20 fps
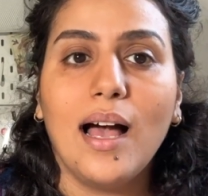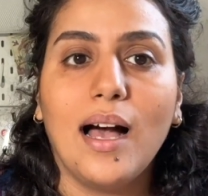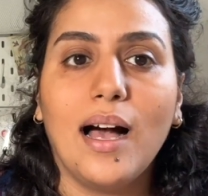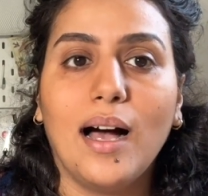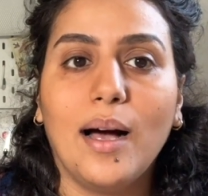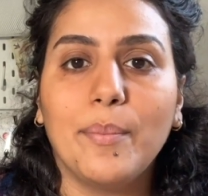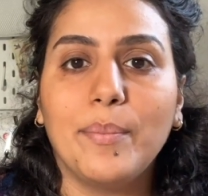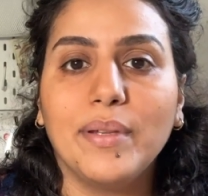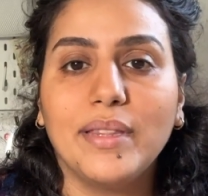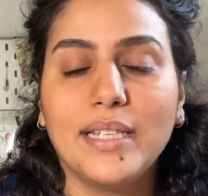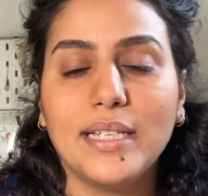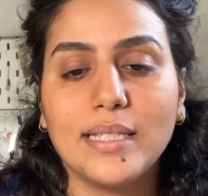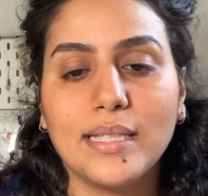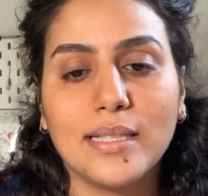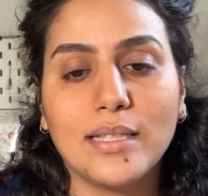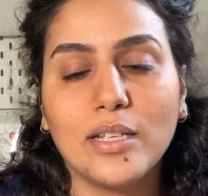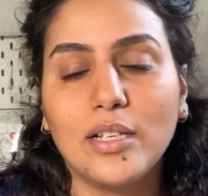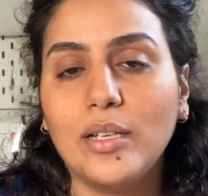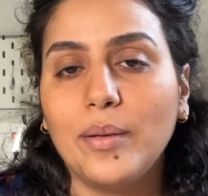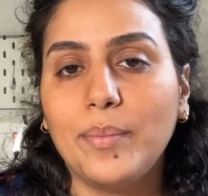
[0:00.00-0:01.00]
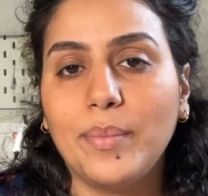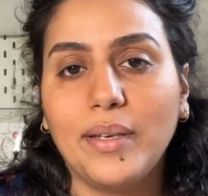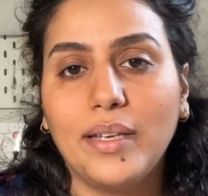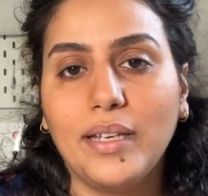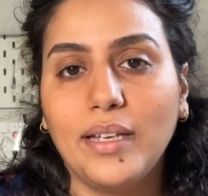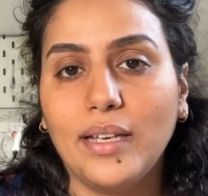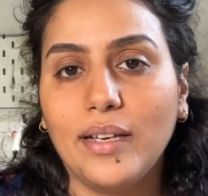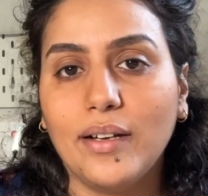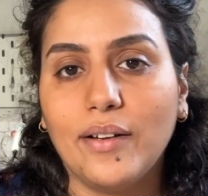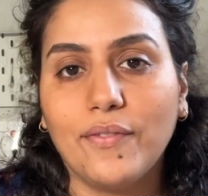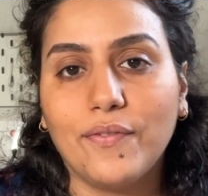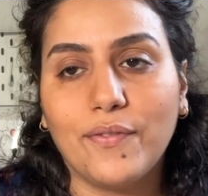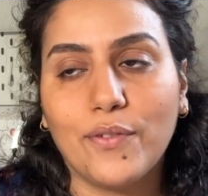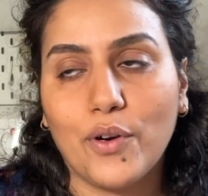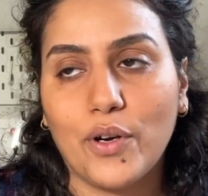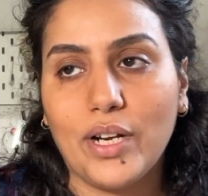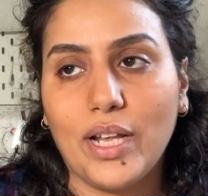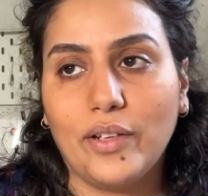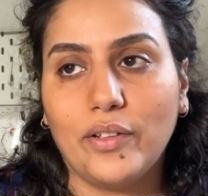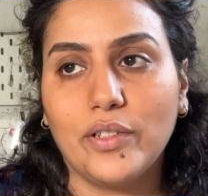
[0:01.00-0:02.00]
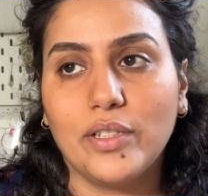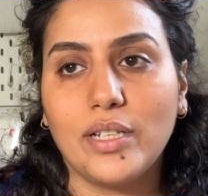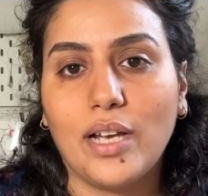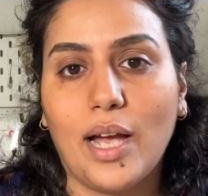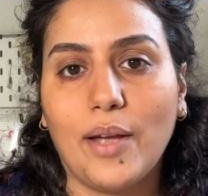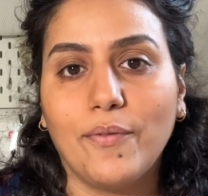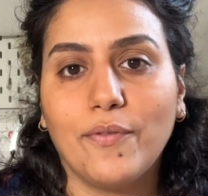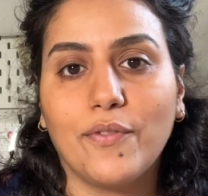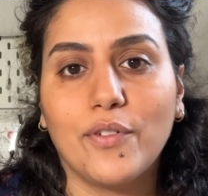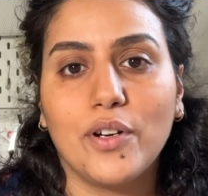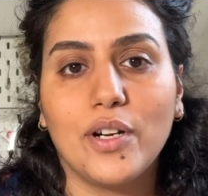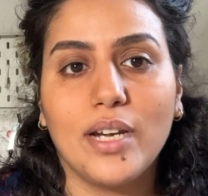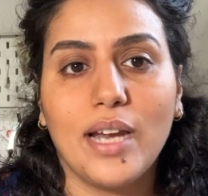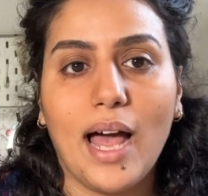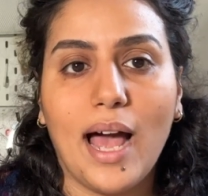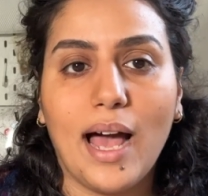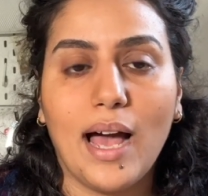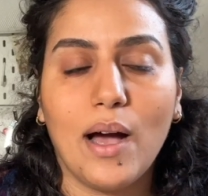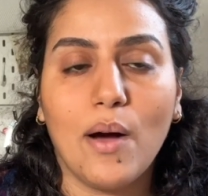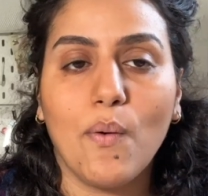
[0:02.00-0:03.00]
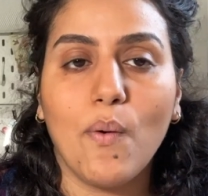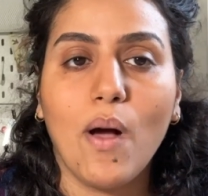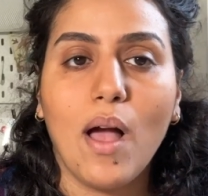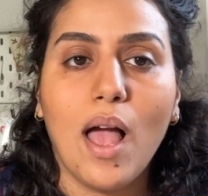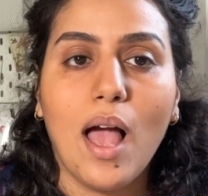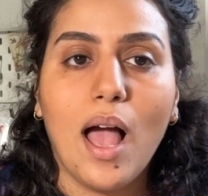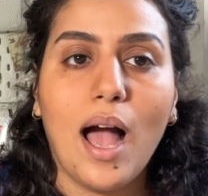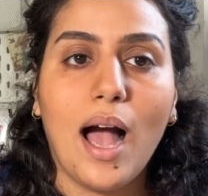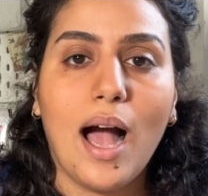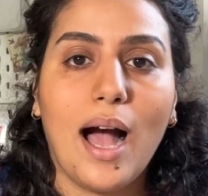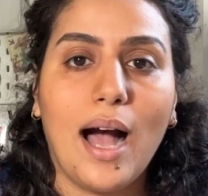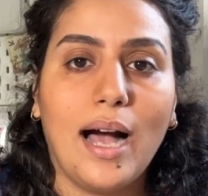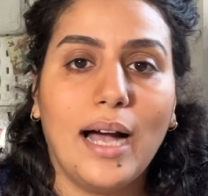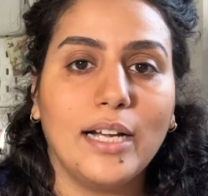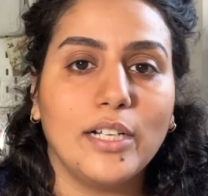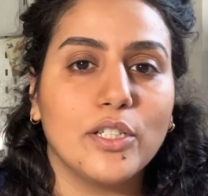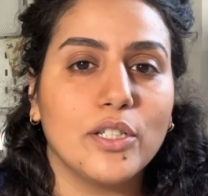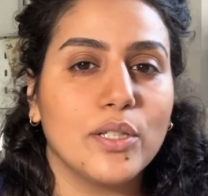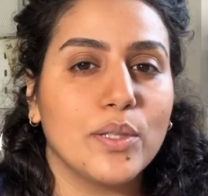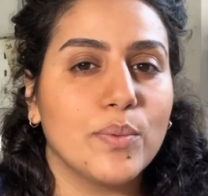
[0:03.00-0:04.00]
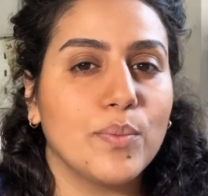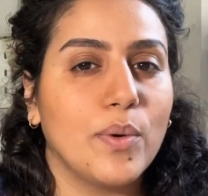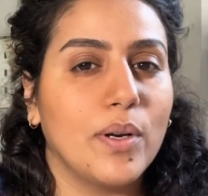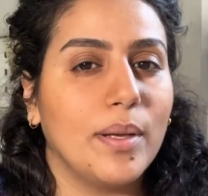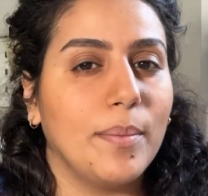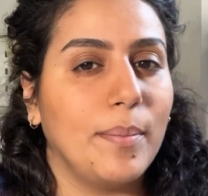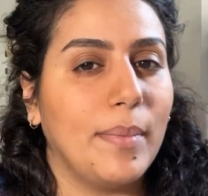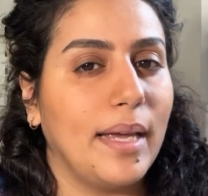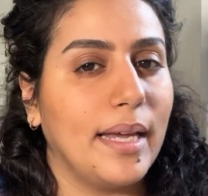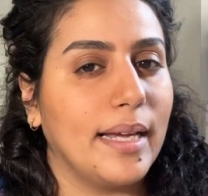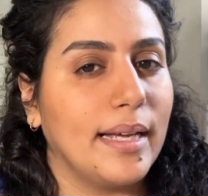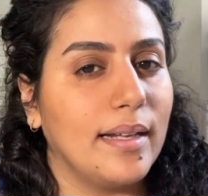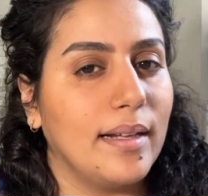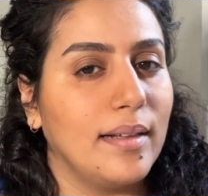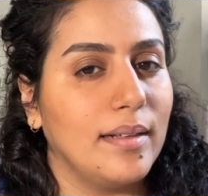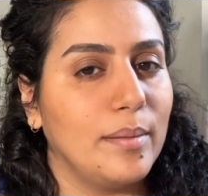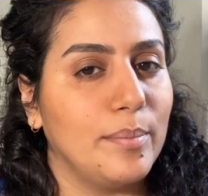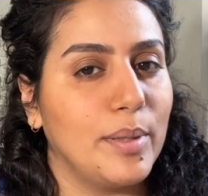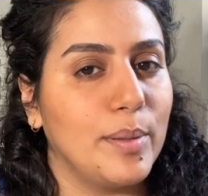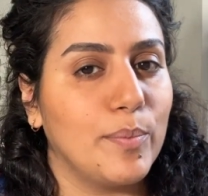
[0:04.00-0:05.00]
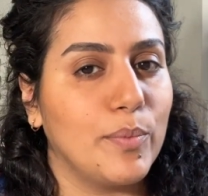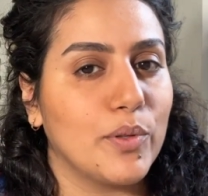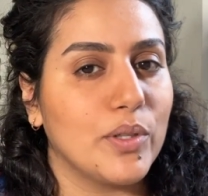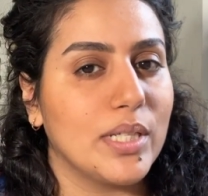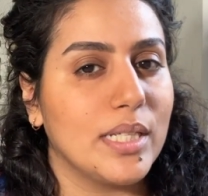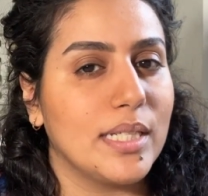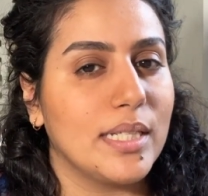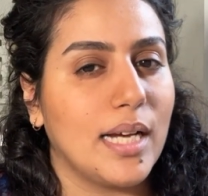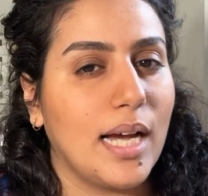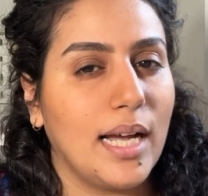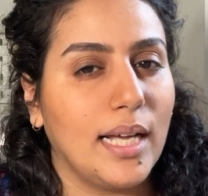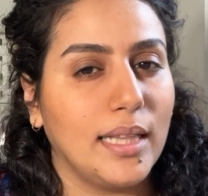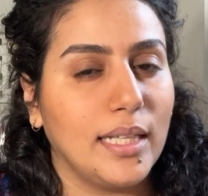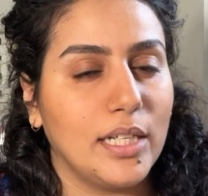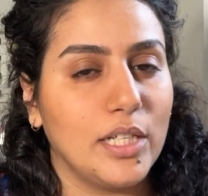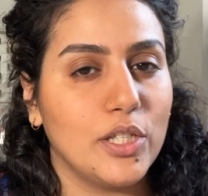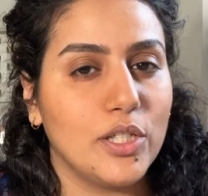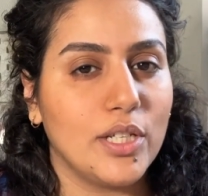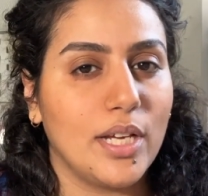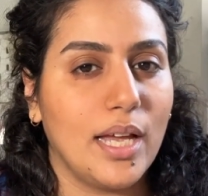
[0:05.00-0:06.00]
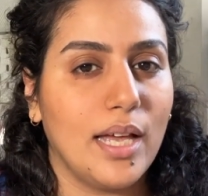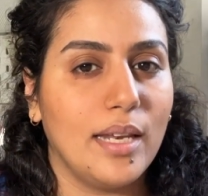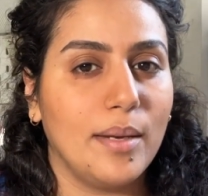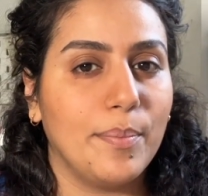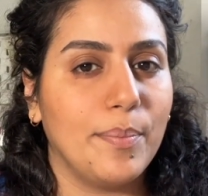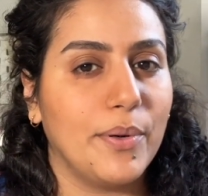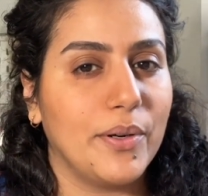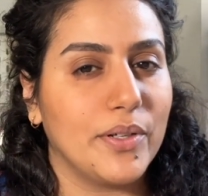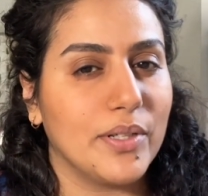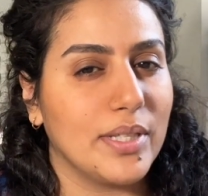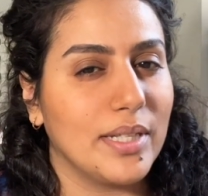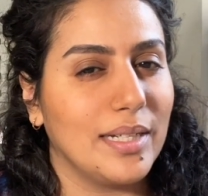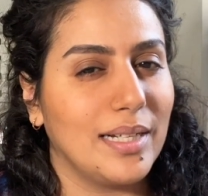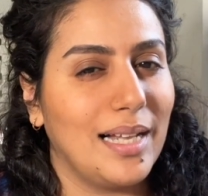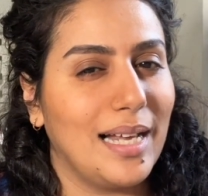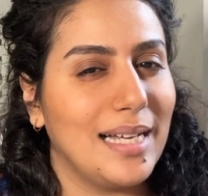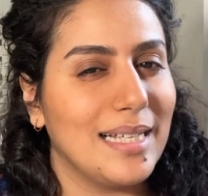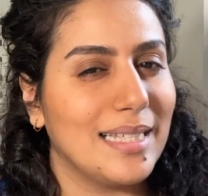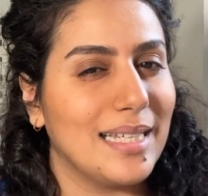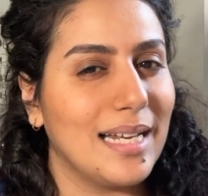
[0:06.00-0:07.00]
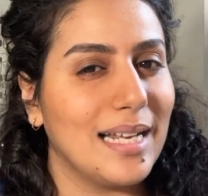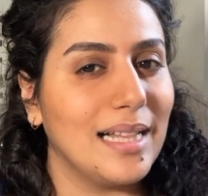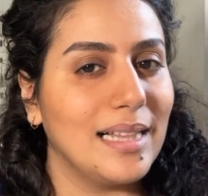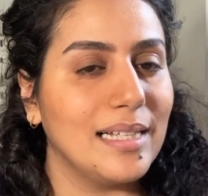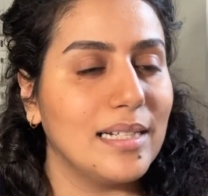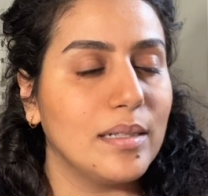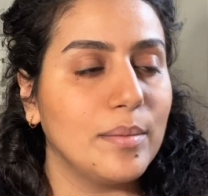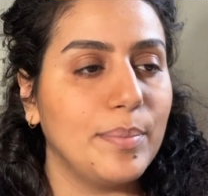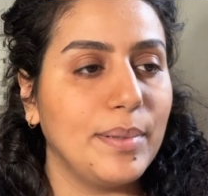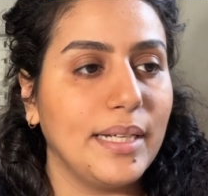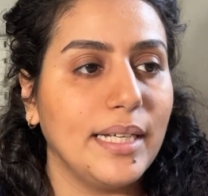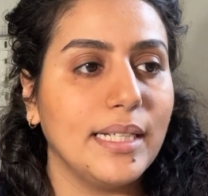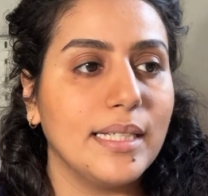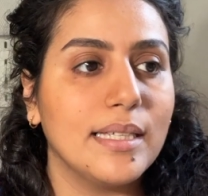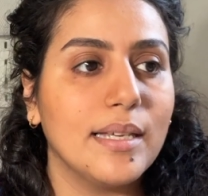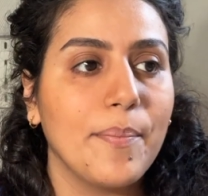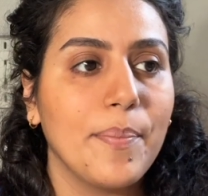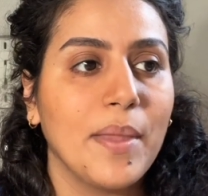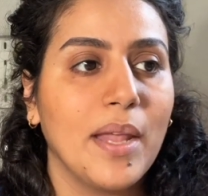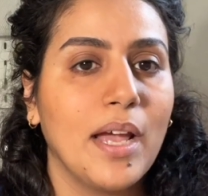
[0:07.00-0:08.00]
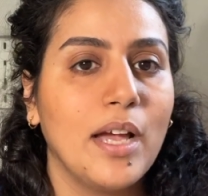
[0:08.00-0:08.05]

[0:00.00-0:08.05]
But this is gonna be for another time. For now, I just want to make it a little bit more stylish and personalize that a little bit.